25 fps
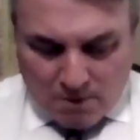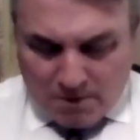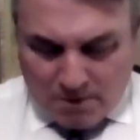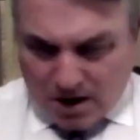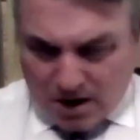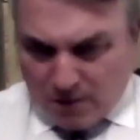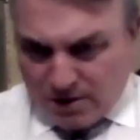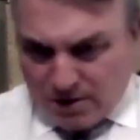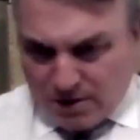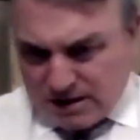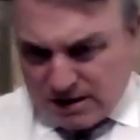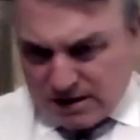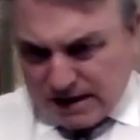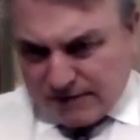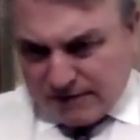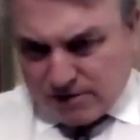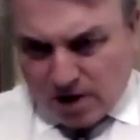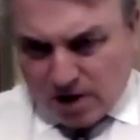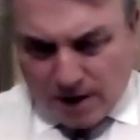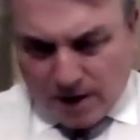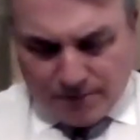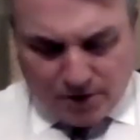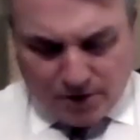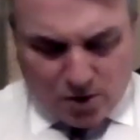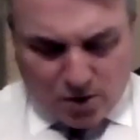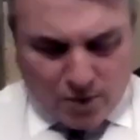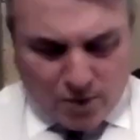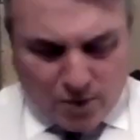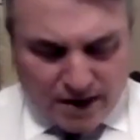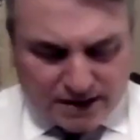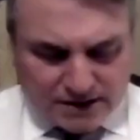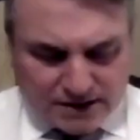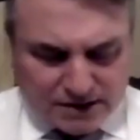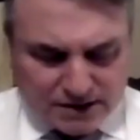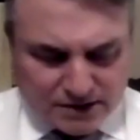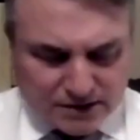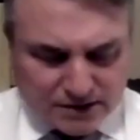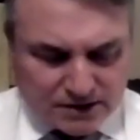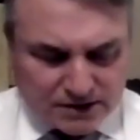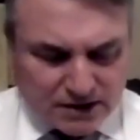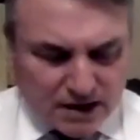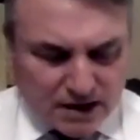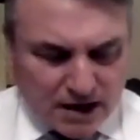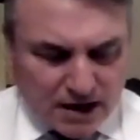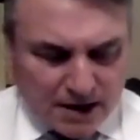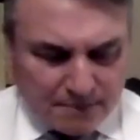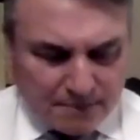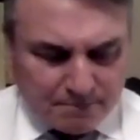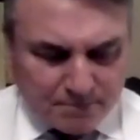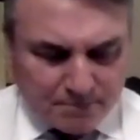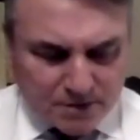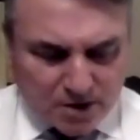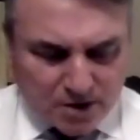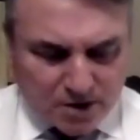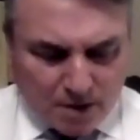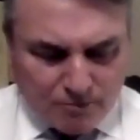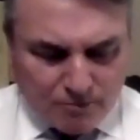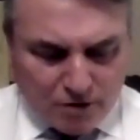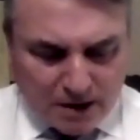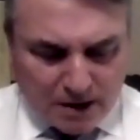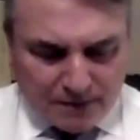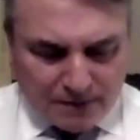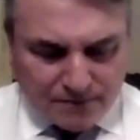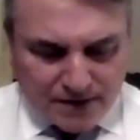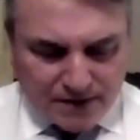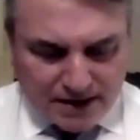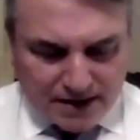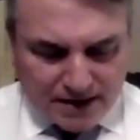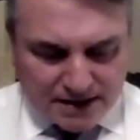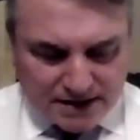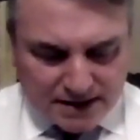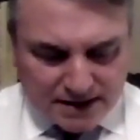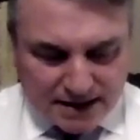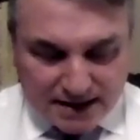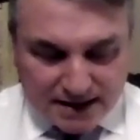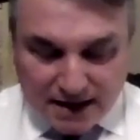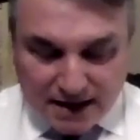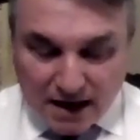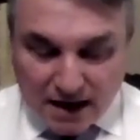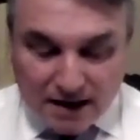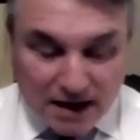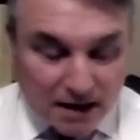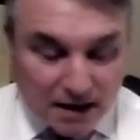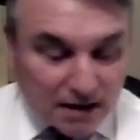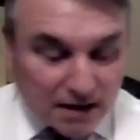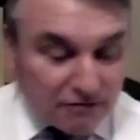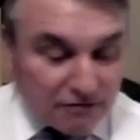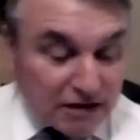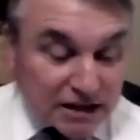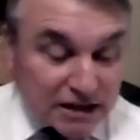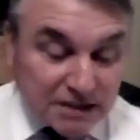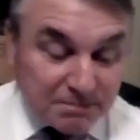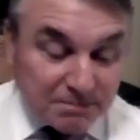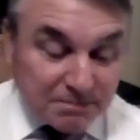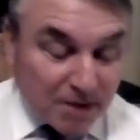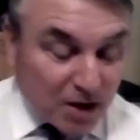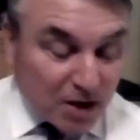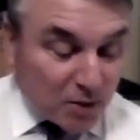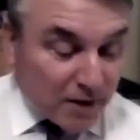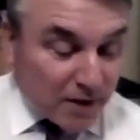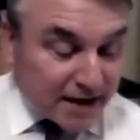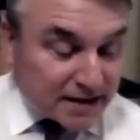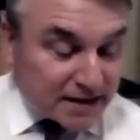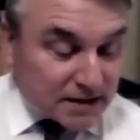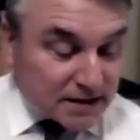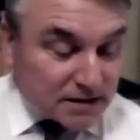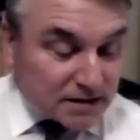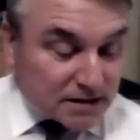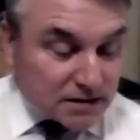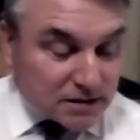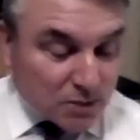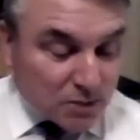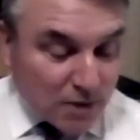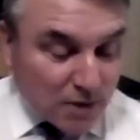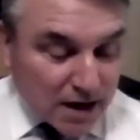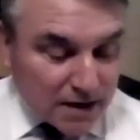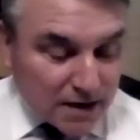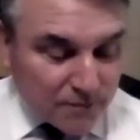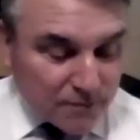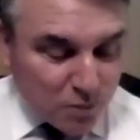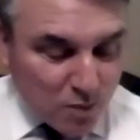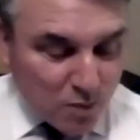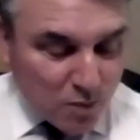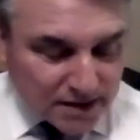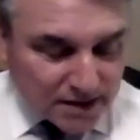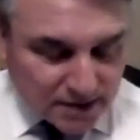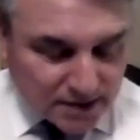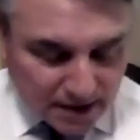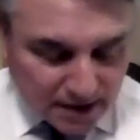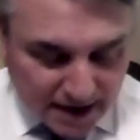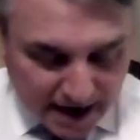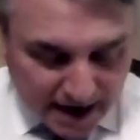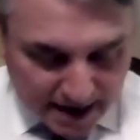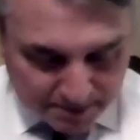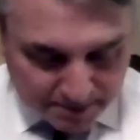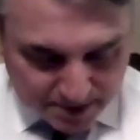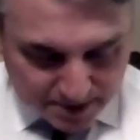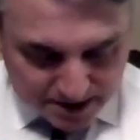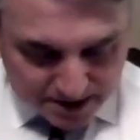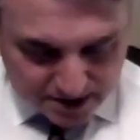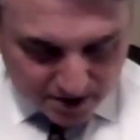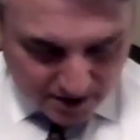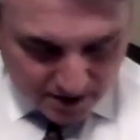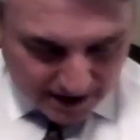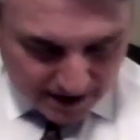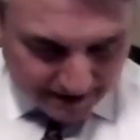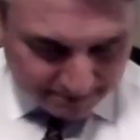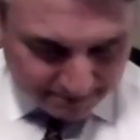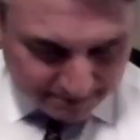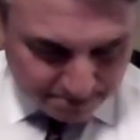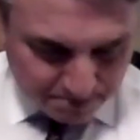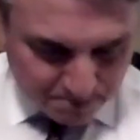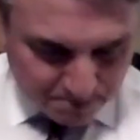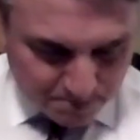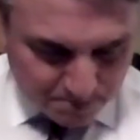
but I want to leave time for questions. Um, so I'll probably finish here. The, the, other reason, by the way, just as a way of whetting your appetite,